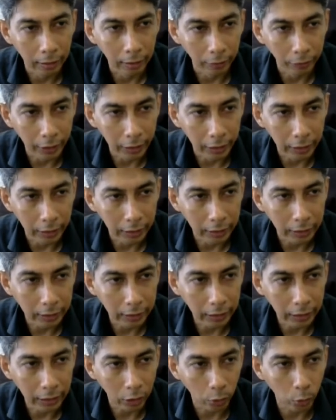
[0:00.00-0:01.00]
we
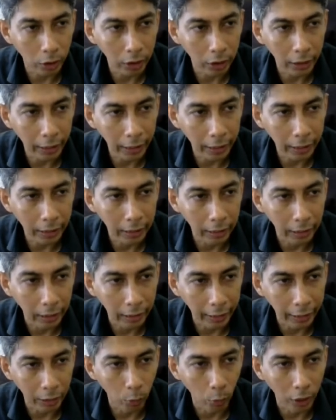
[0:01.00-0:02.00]
equal
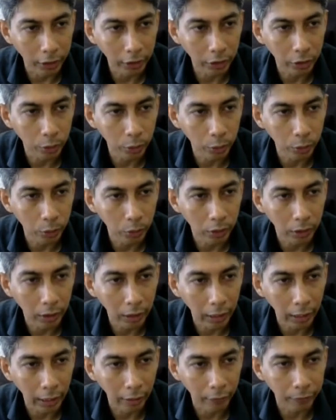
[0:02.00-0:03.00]
A1 to
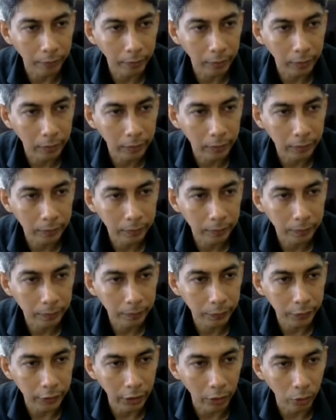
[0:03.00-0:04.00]

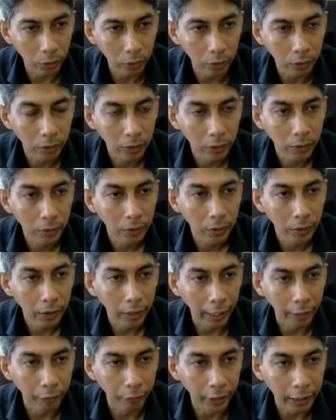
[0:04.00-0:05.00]
F0,
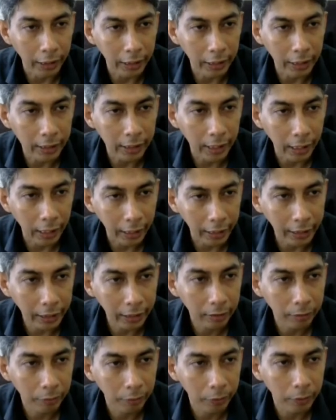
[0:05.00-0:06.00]
and we increase
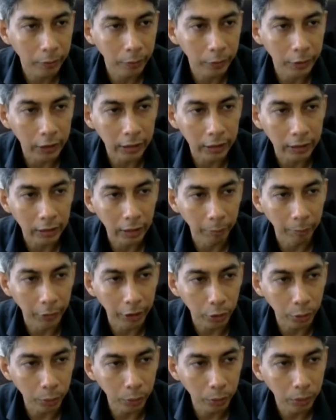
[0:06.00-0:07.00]
I, which is number
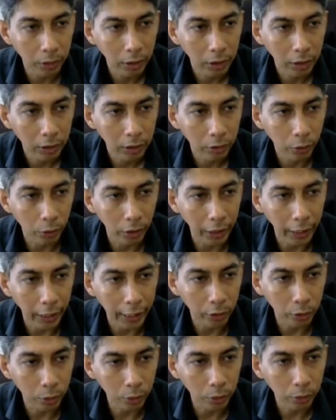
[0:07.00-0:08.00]
2, so
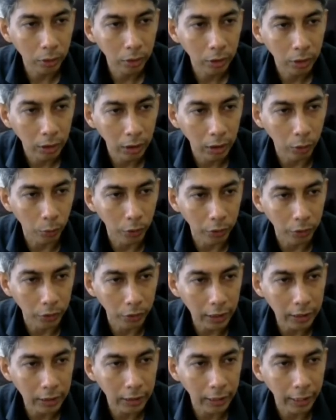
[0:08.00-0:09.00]
A2 equal to this,